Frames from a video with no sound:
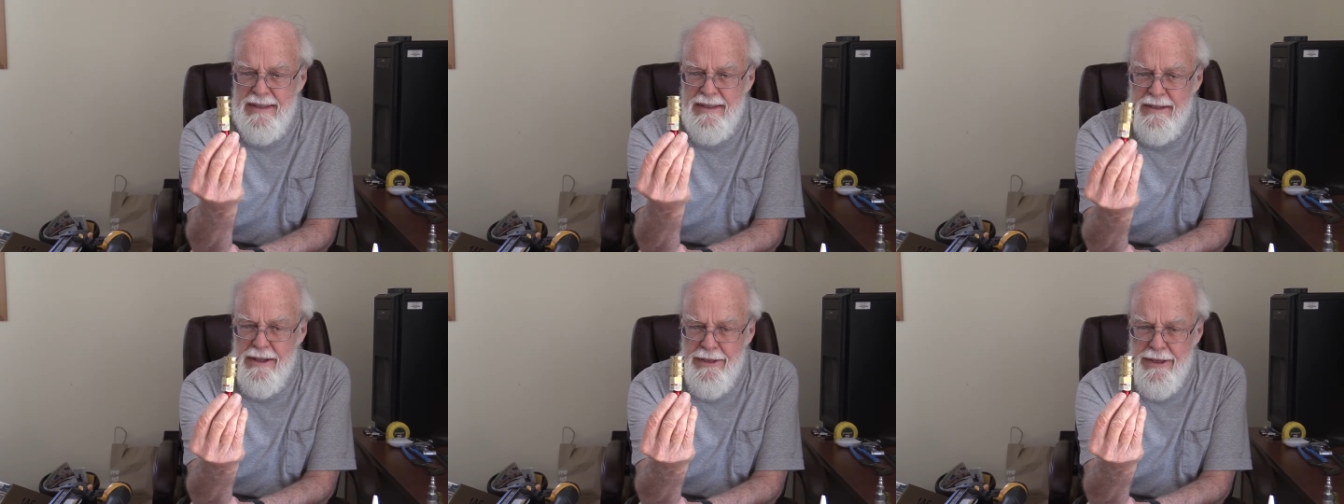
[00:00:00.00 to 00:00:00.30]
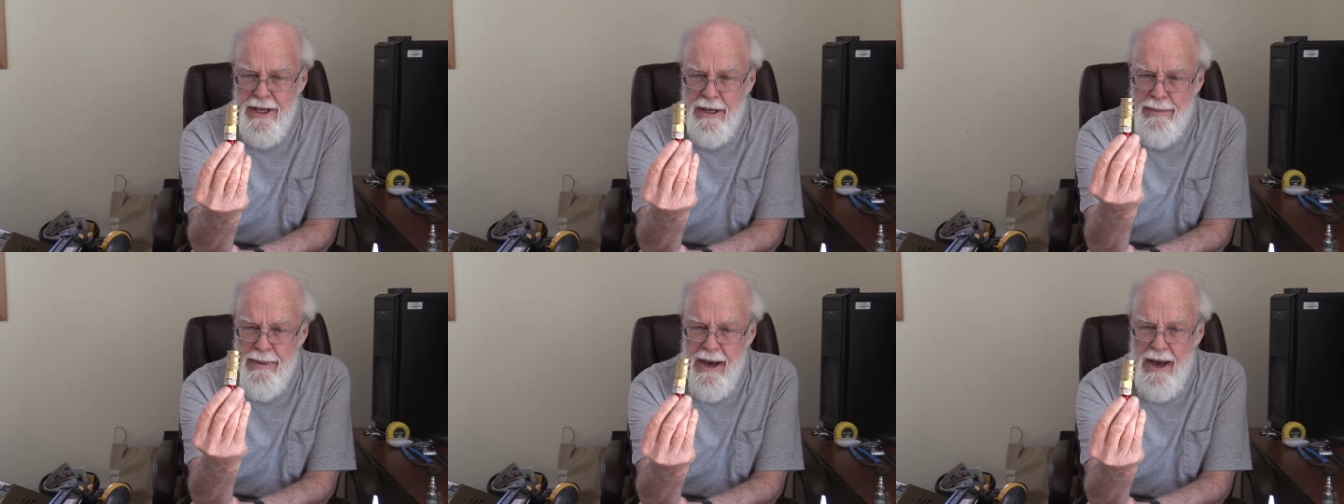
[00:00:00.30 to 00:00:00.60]
The
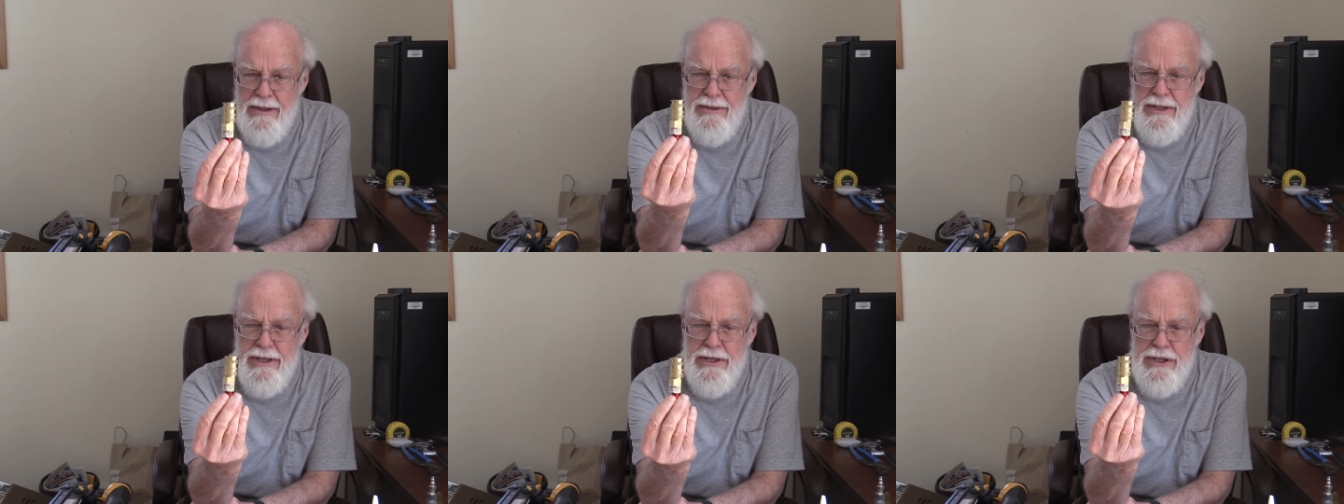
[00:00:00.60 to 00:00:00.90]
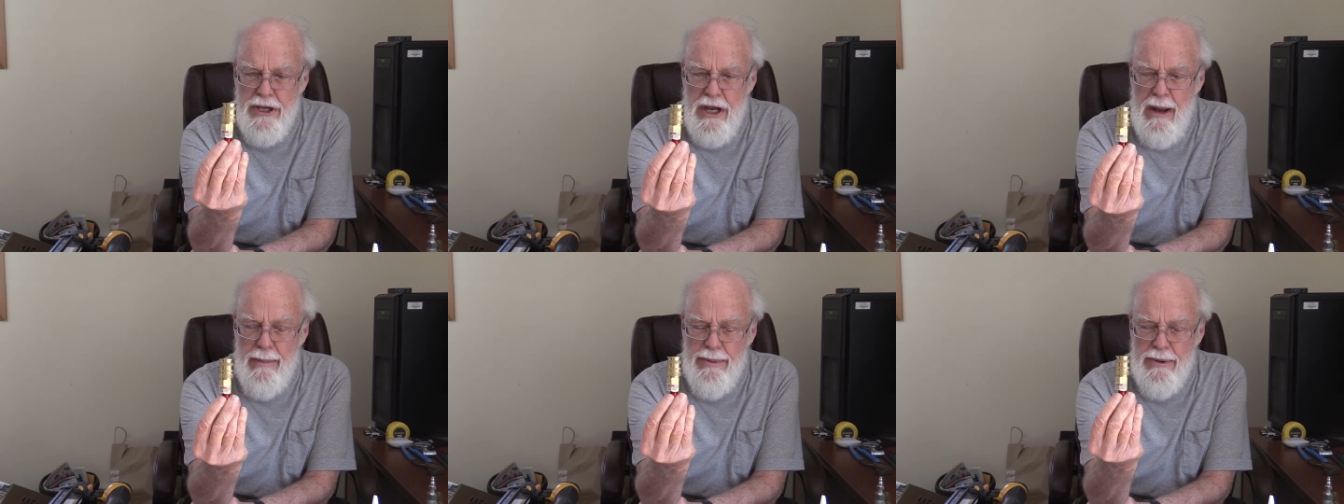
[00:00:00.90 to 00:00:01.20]
thing about
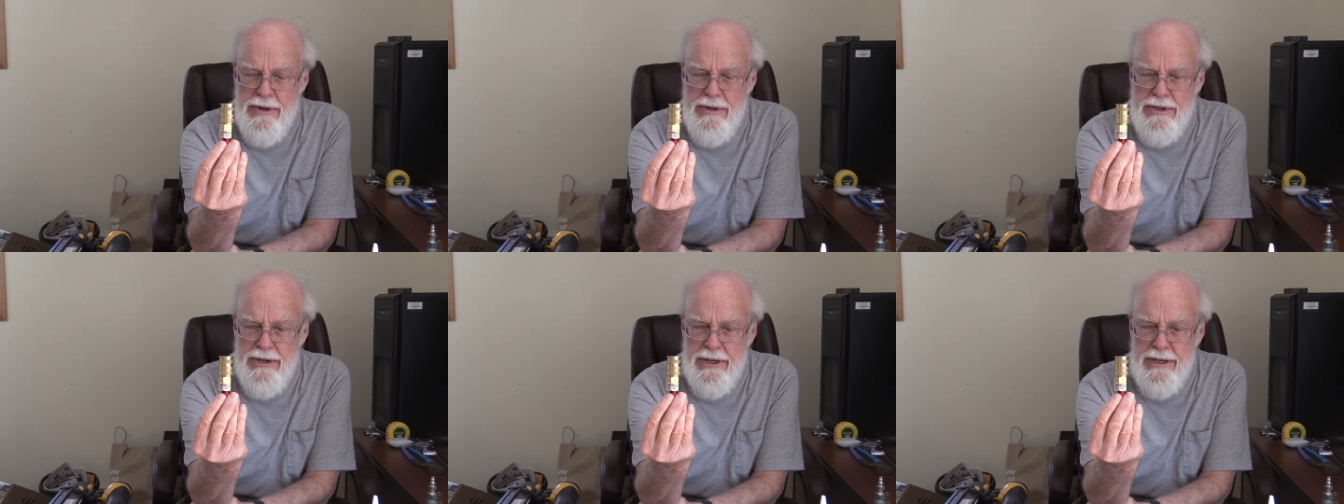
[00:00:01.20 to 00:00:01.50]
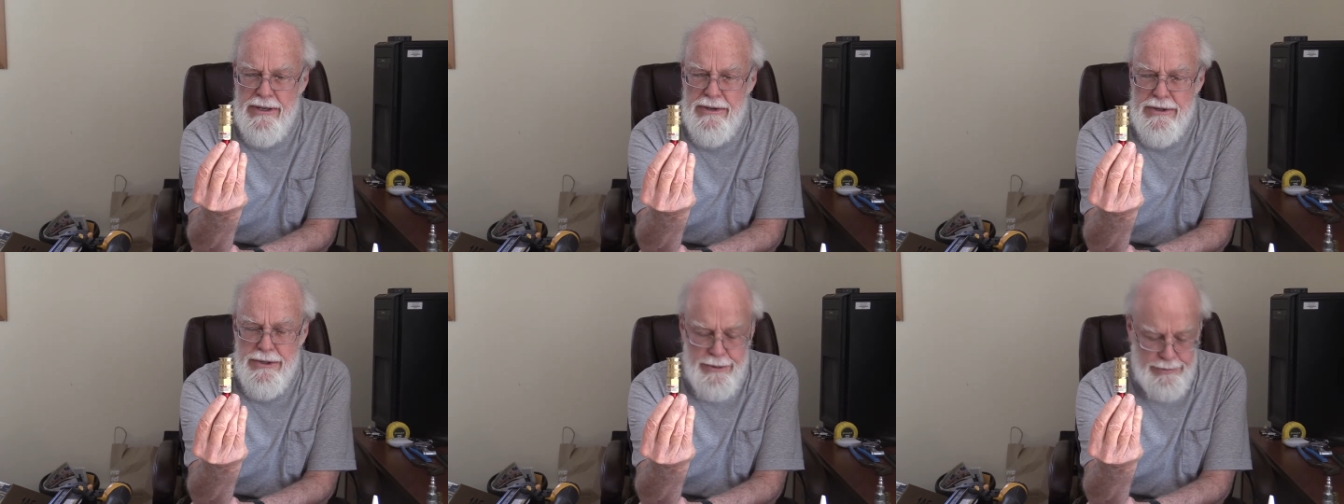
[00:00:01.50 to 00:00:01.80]
these couplers
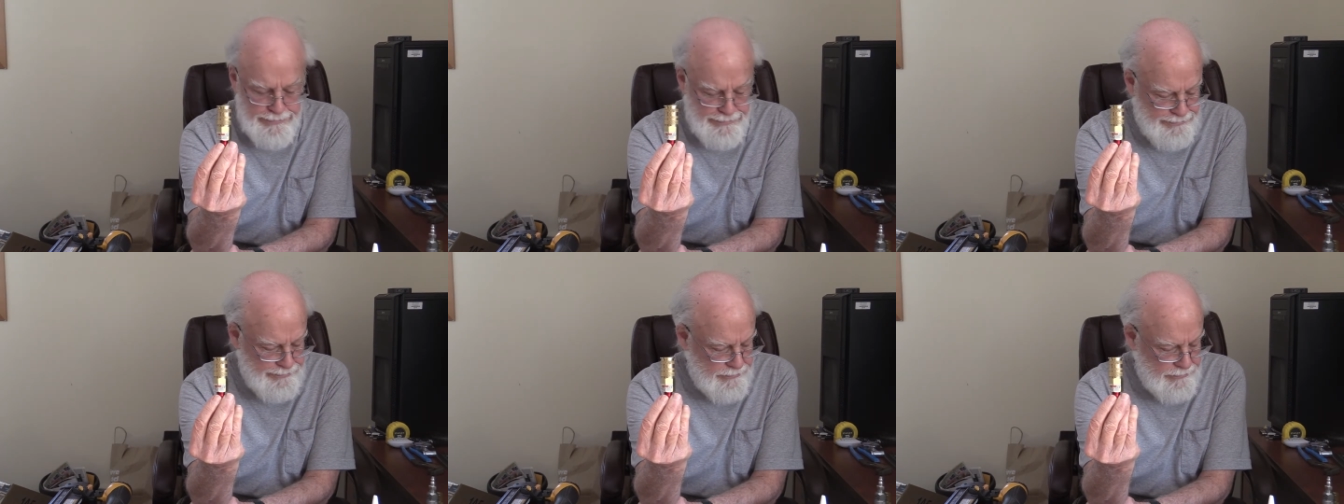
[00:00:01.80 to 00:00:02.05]
is